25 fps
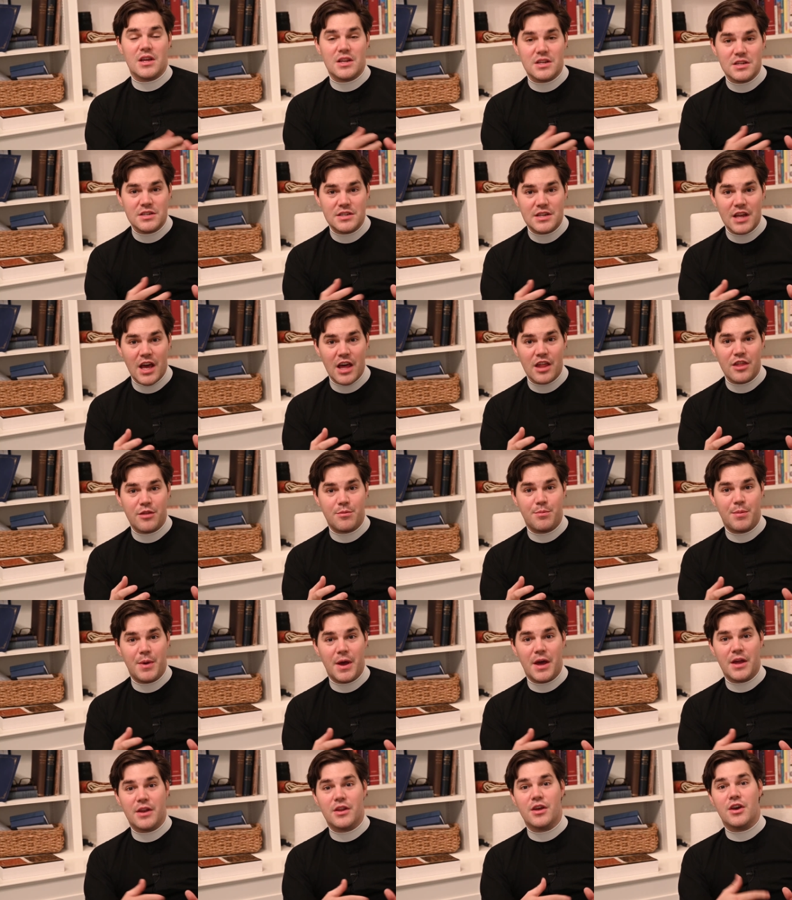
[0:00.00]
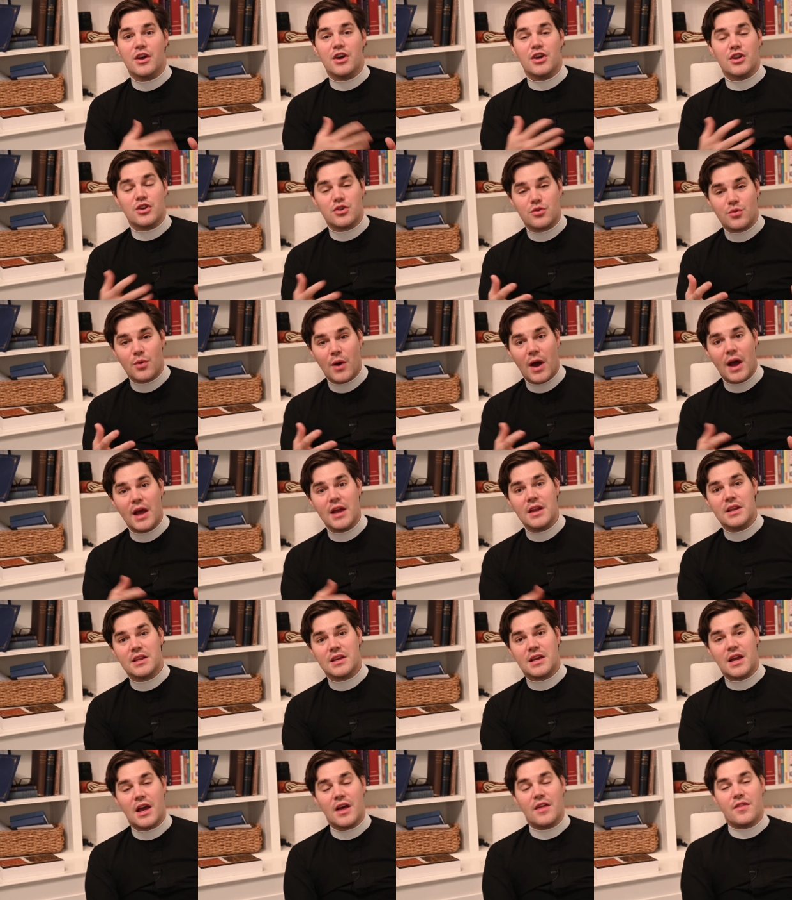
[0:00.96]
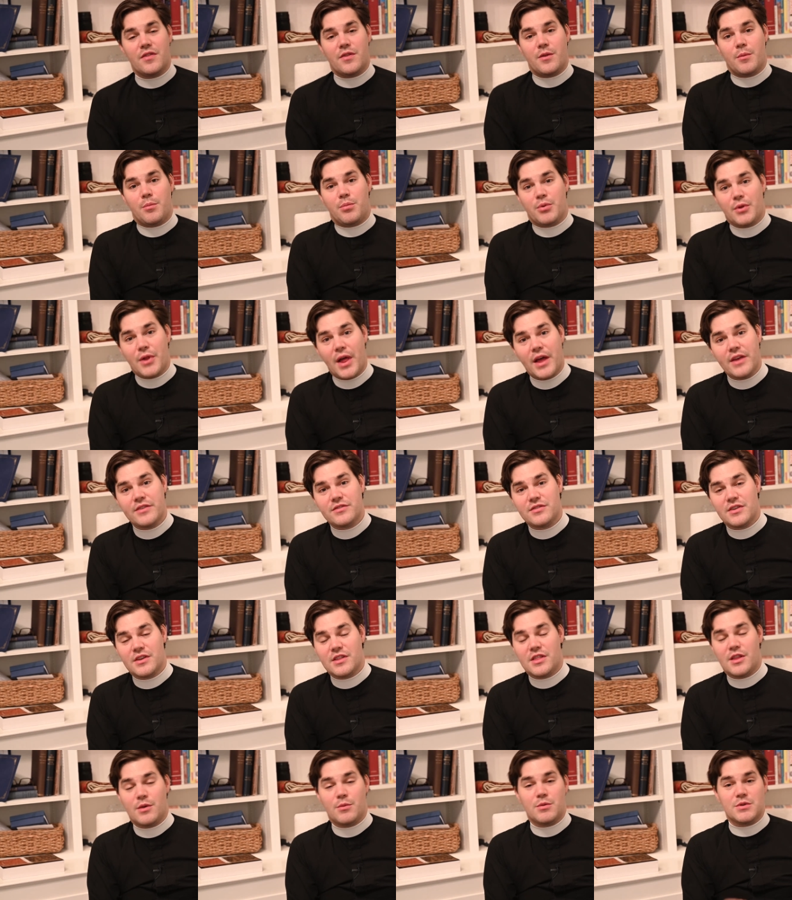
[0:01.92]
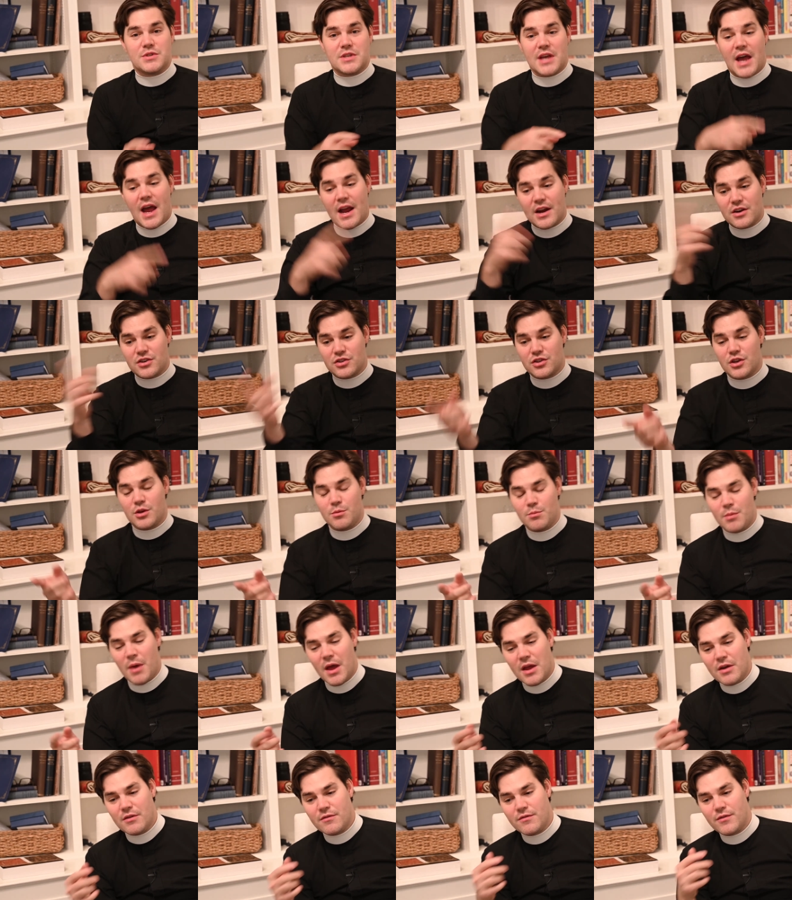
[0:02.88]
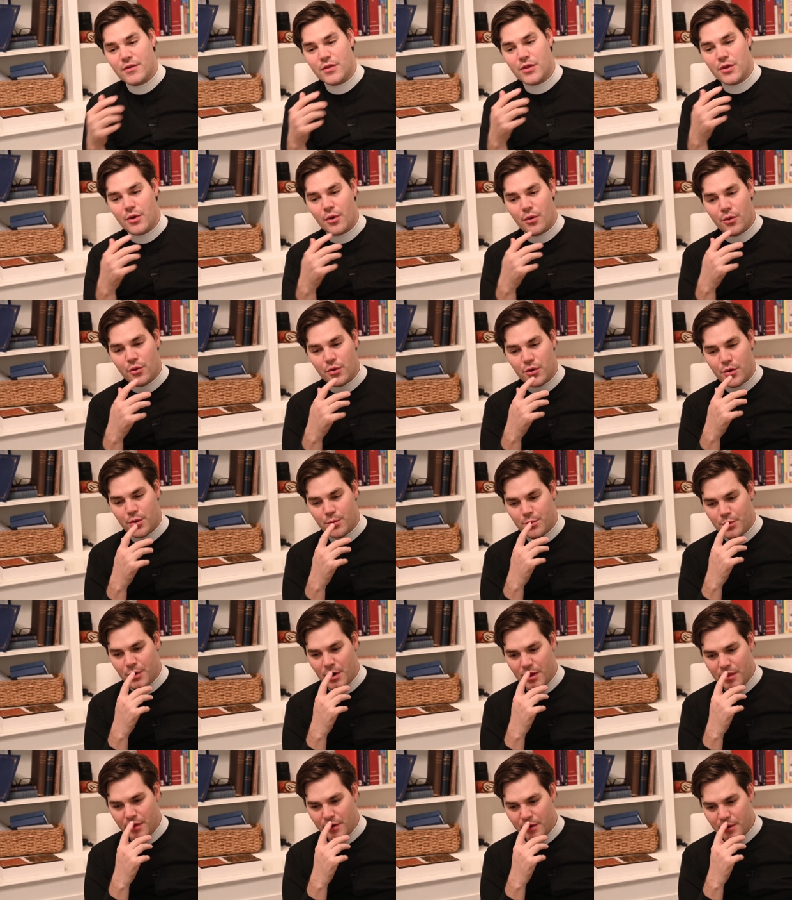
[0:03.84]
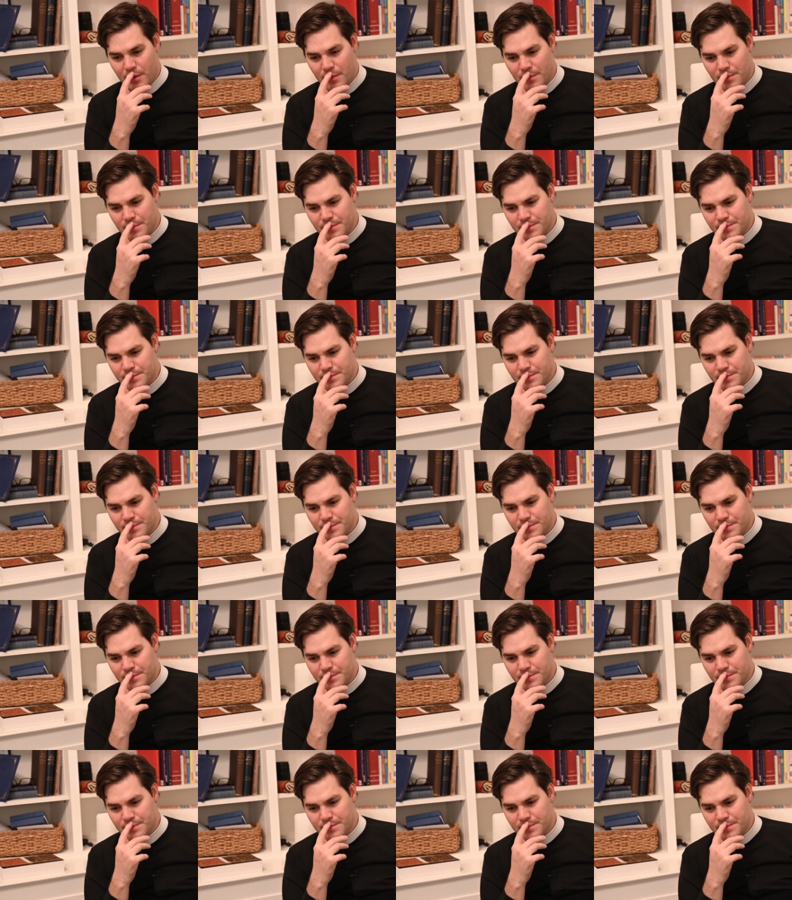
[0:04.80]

deathbed trying to get the blessing that was actually meant for the older brother.